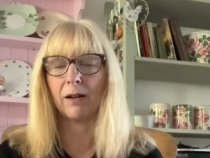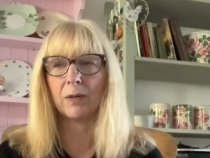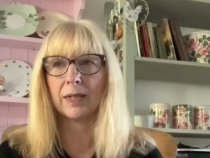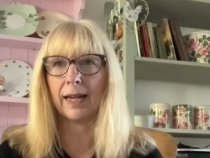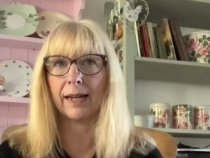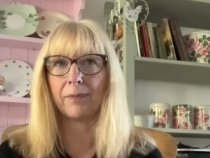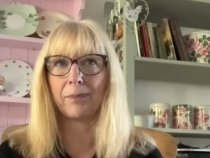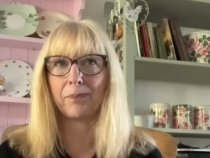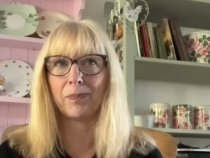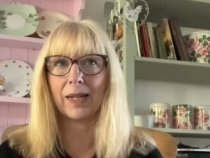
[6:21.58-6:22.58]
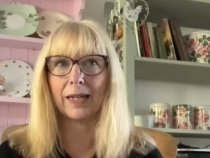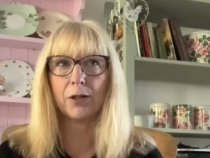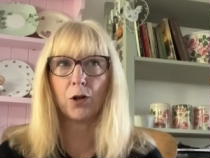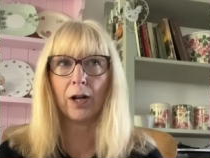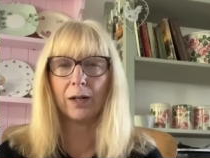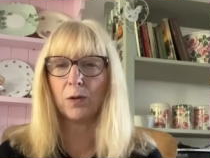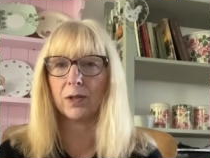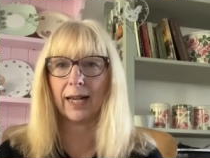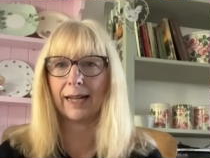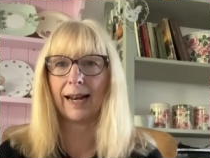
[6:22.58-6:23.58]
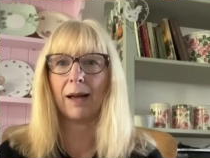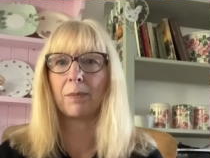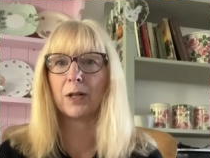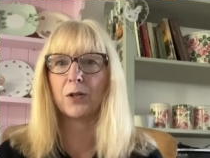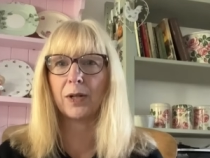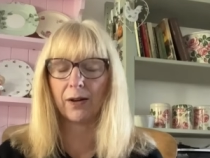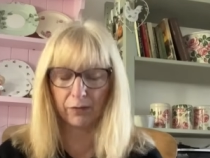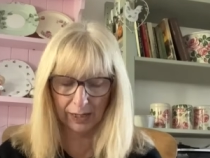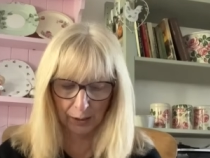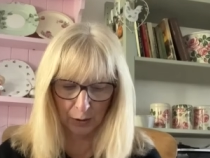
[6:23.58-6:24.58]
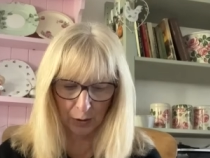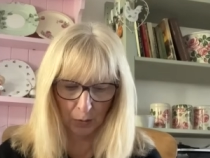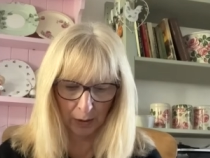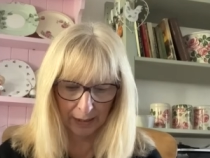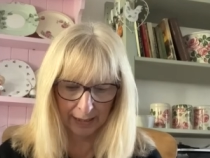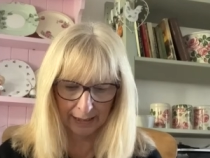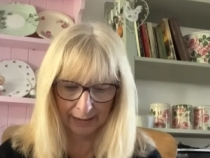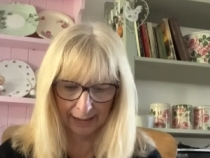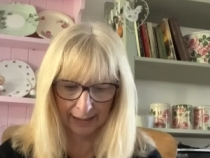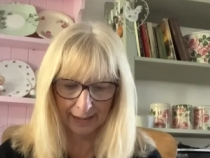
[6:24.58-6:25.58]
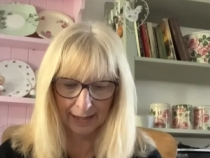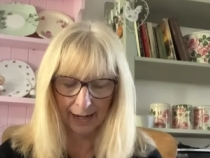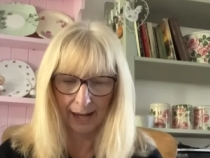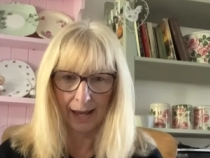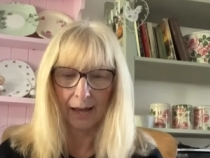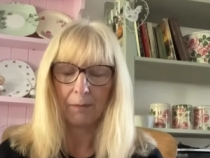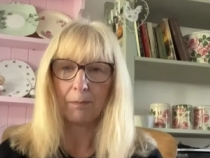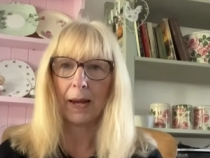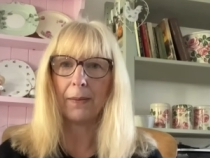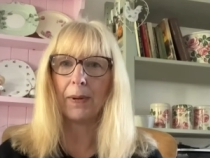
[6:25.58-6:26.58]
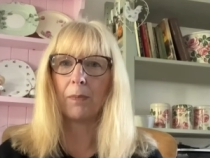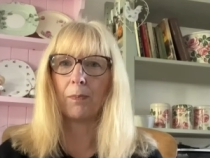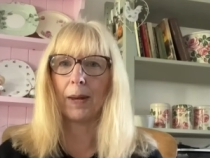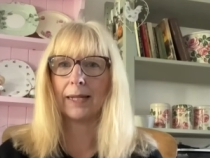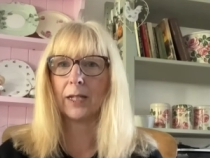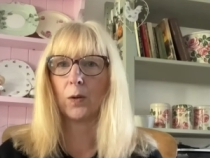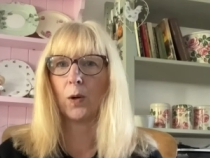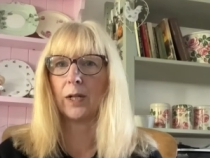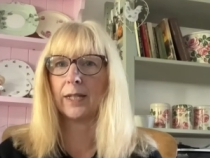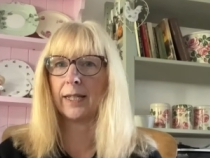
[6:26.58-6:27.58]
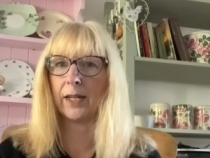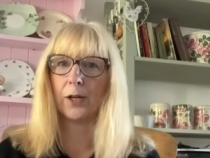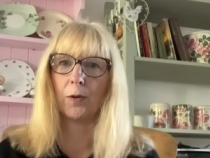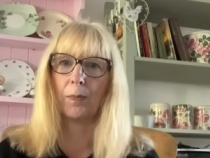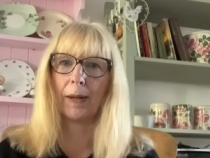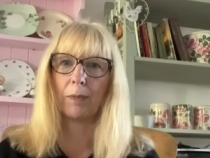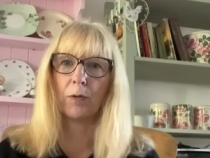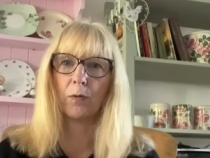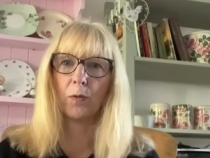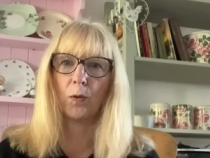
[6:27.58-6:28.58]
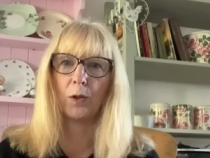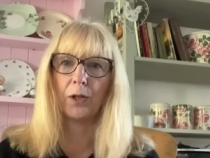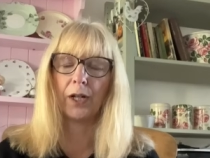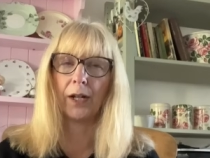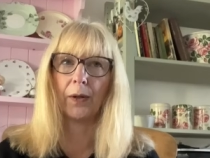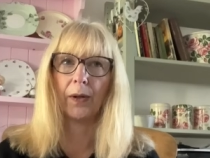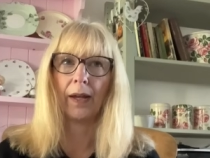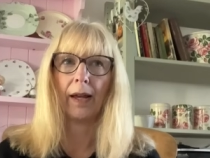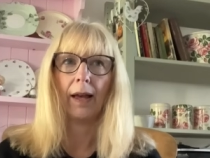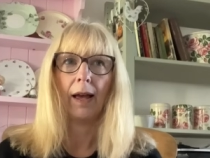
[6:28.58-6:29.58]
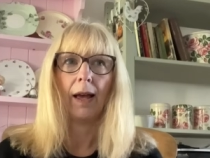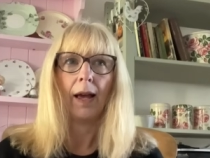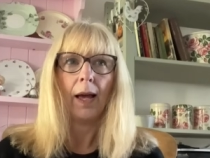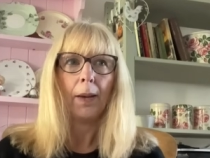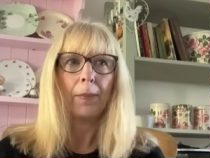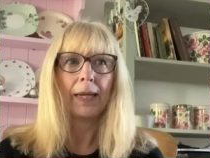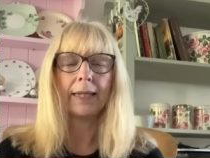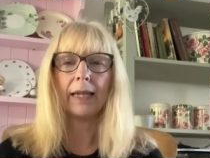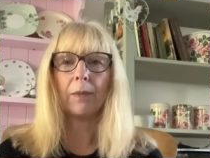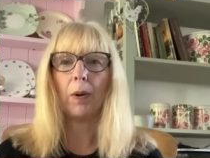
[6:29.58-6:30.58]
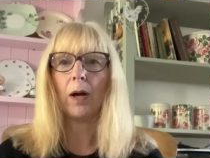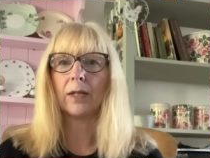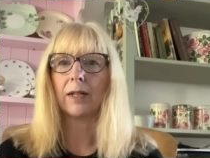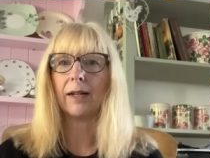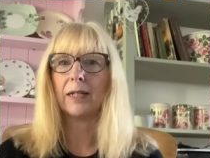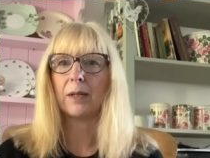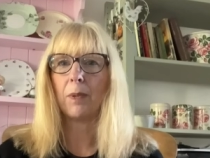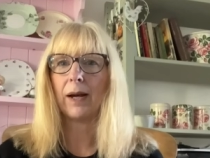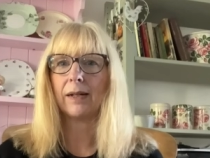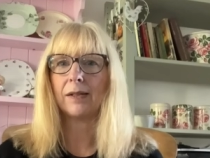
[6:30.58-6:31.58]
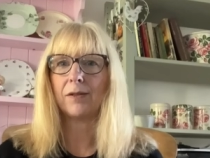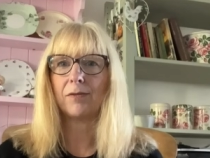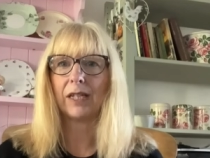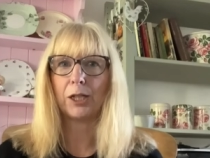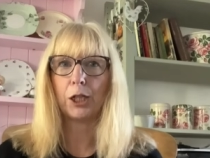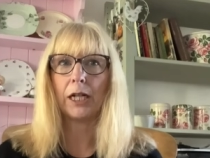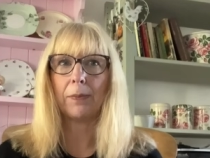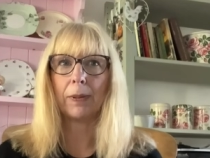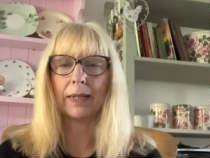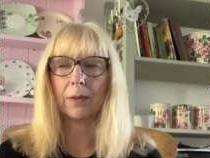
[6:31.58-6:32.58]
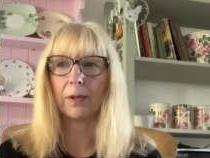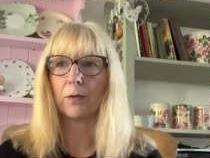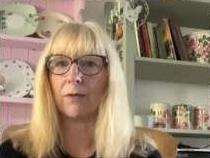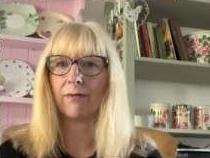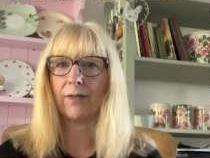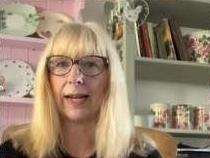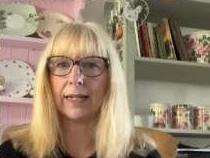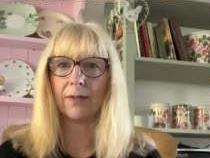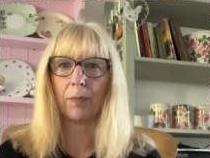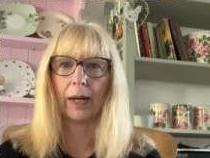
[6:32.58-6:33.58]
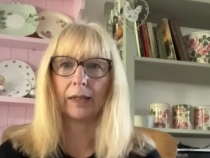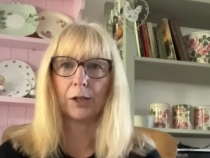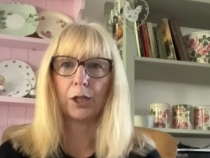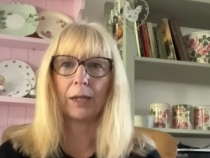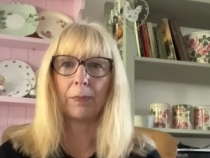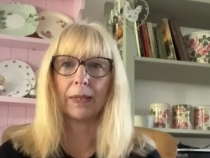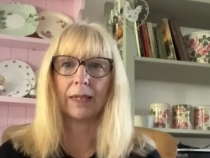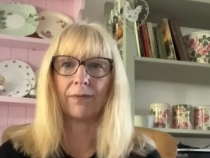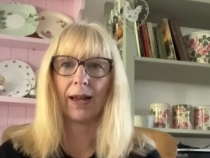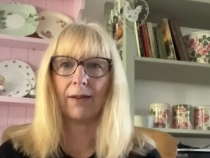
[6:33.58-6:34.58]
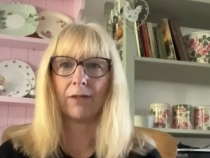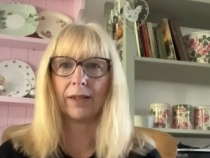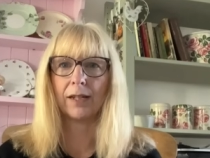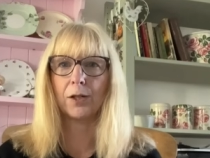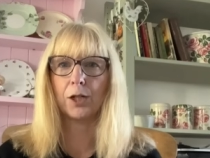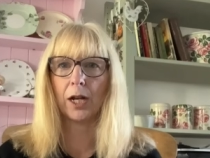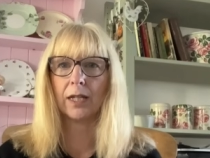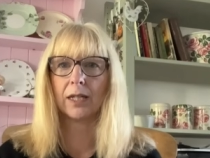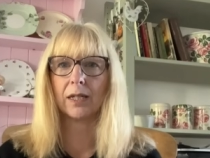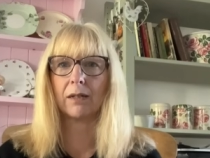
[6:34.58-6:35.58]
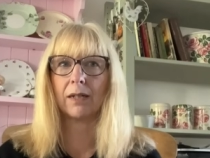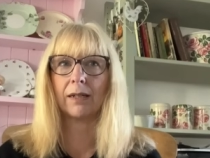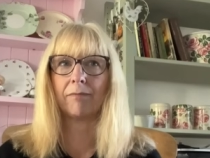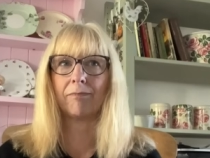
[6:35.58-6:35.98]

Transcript: would say try and look secondhand, because you can get really good quality things, maybe better quality than you would be able to afford new. Because in the past I used to buy the cheapest. I went through a phase of buying the cheapest of everything just to